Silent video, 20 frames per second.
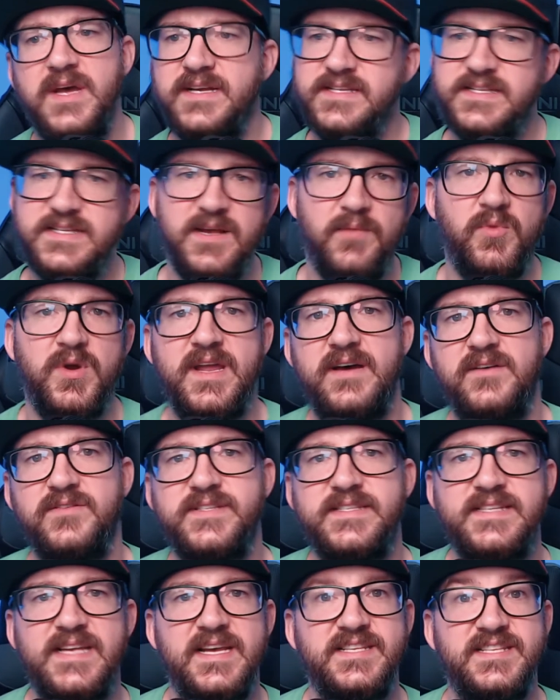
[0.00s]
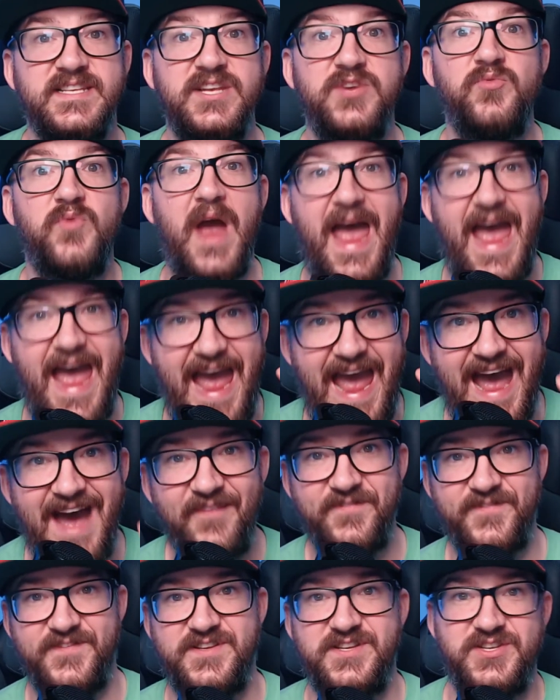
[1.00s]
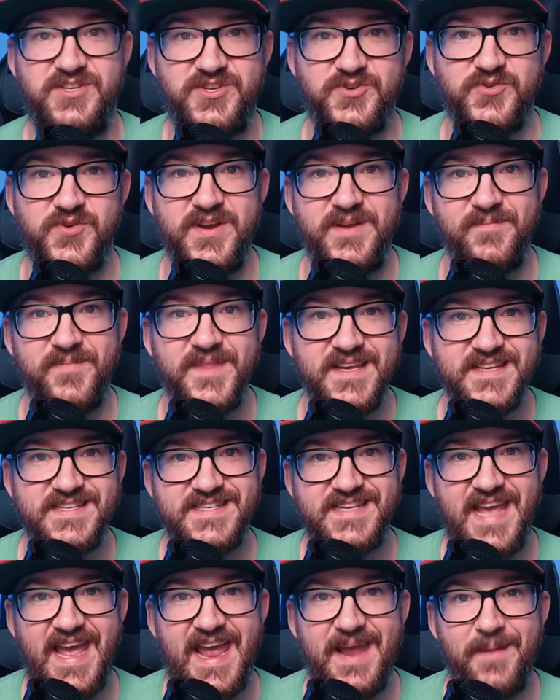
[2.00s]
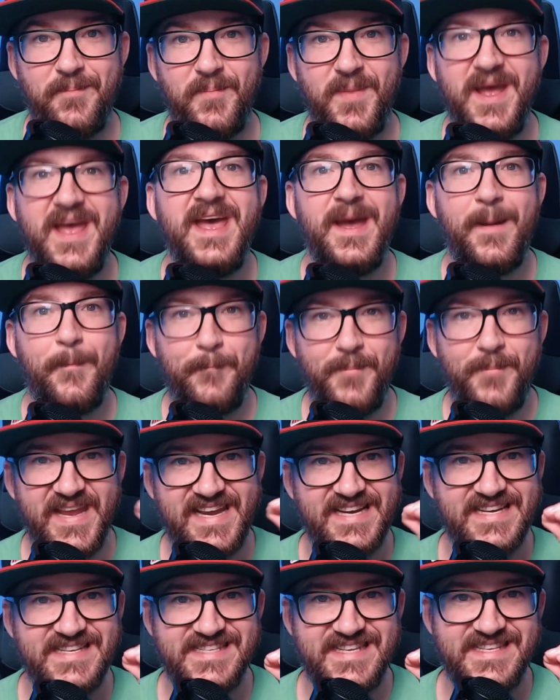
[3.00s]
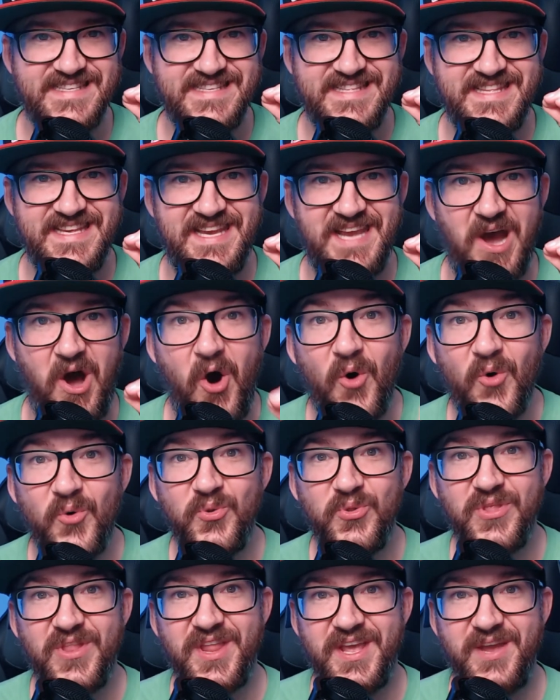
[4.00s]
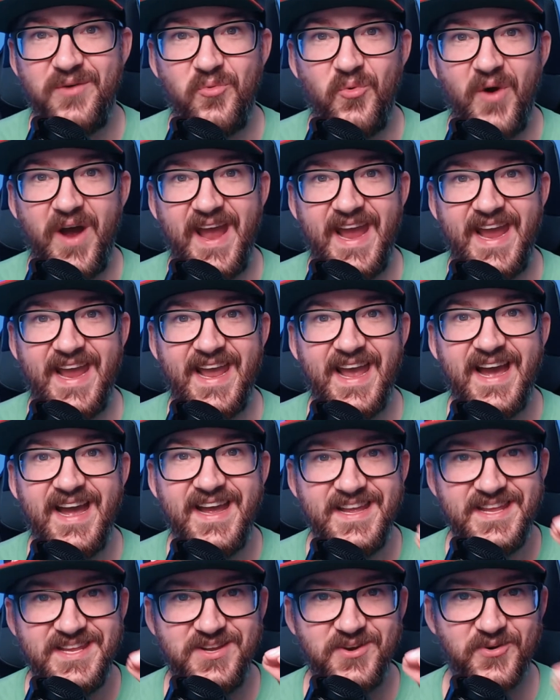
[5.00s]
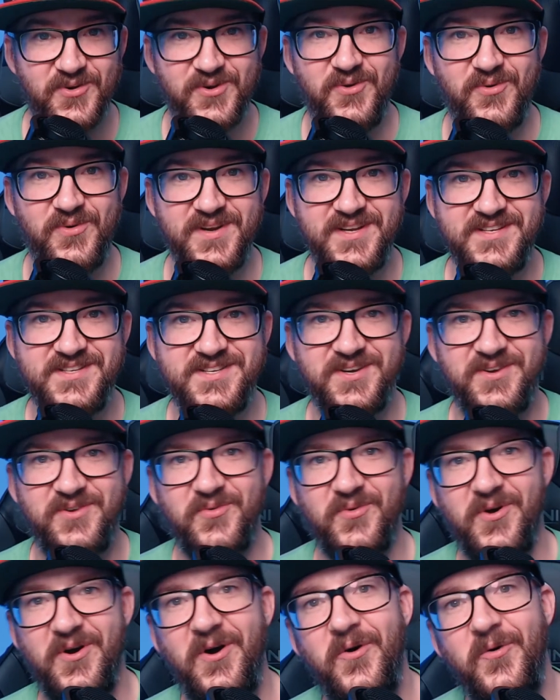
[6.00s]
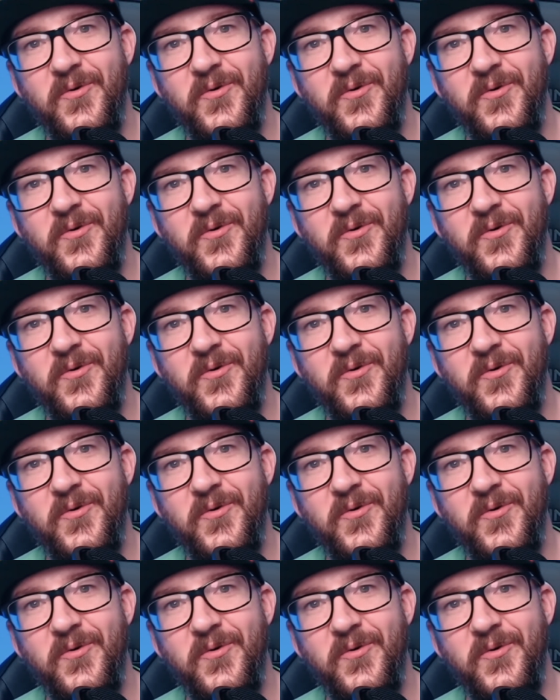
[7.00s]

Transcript: Someone else says you have to stream this game because it's the only way you're going to grow.